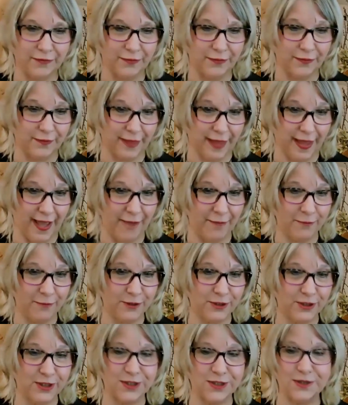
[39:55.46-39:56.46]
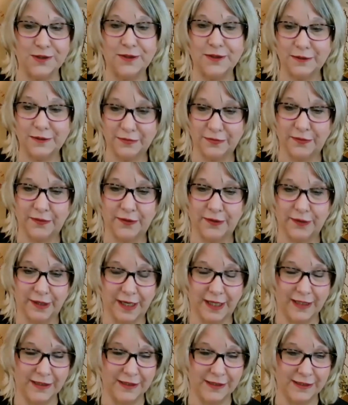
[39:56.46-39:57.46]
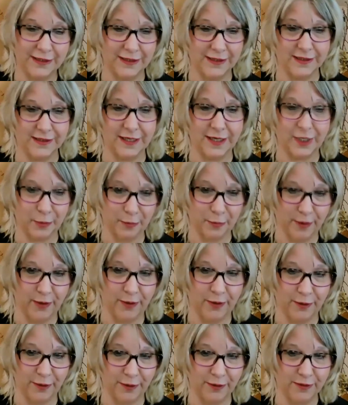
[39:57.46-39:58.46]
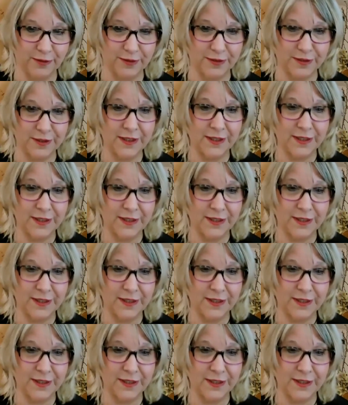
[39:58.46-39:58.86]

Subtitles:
for that, which is good for us as care partners